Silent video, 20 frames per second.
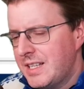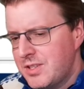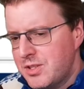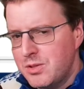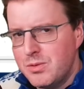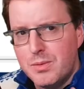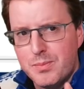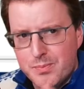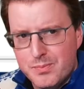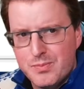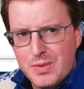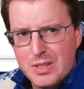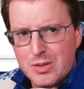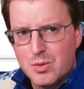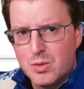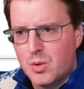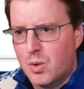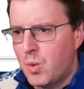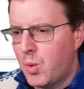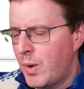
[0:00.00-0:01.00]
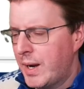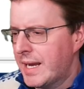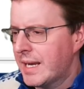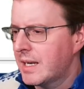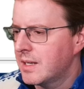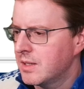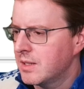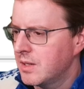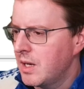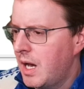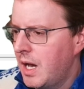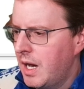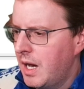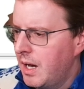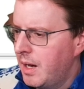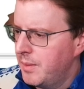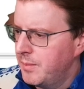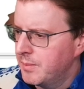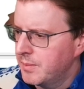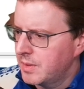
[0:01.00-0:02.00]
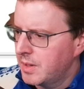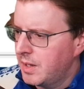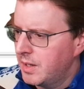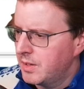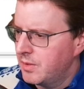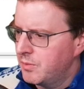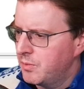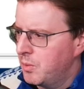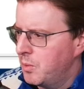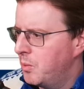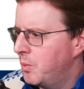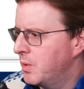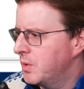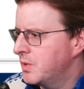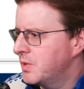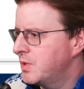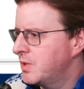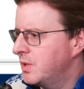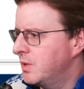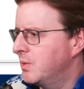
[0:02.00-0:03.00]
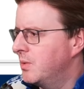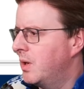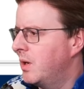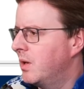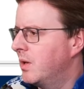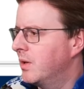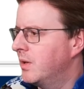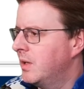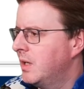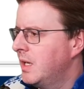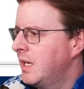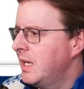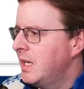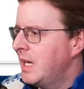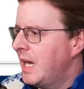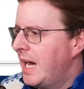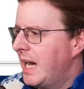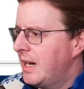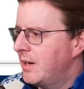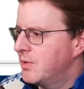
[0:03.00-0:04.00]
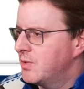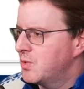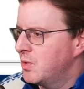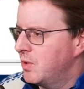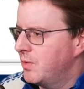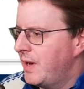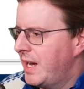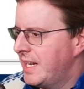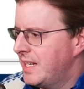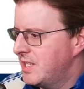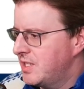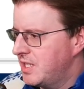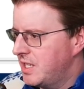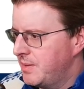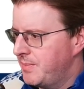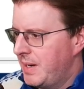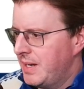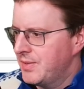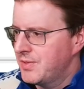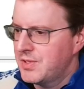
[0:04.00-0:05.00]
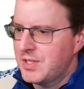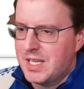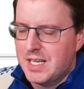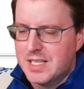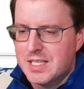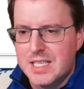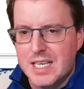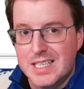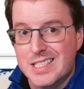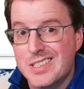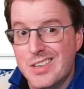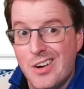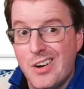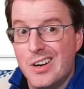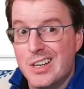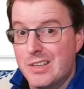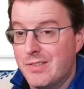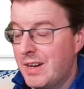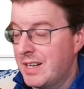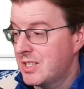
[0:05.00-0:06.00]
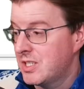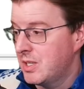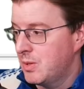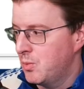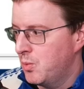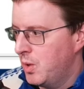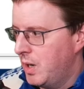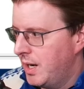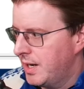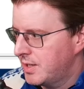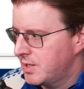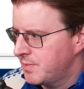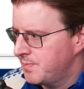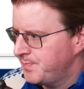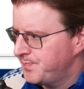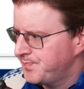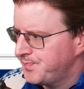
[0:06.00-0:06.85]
let's do a real quick kind of 1-2 on how sort of HTML CSS kind of actually works.